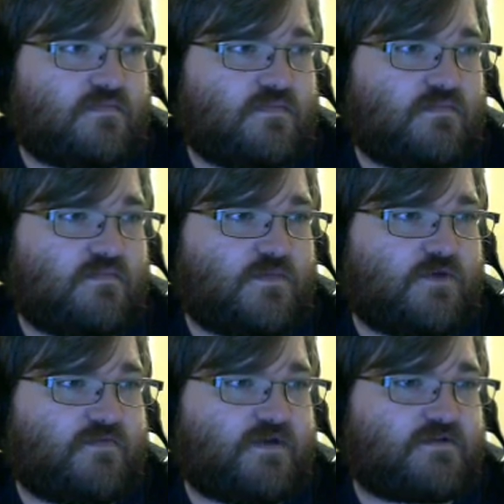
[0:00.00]
Nope,
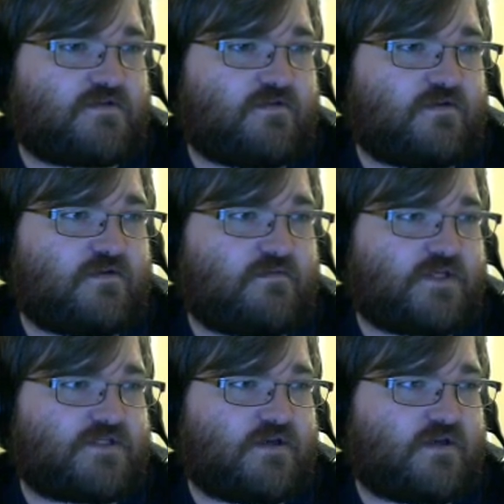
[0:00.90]
now it's starting to look
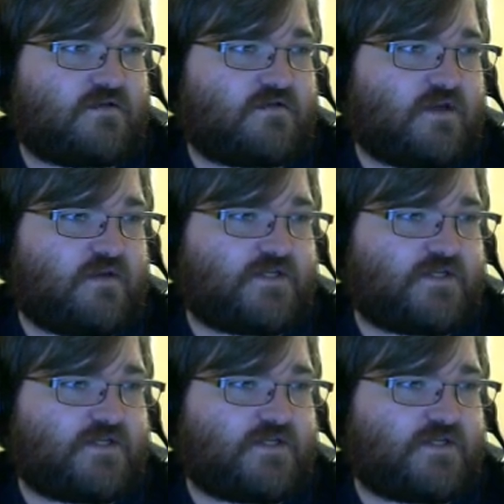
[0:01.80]
messy again. Damn it.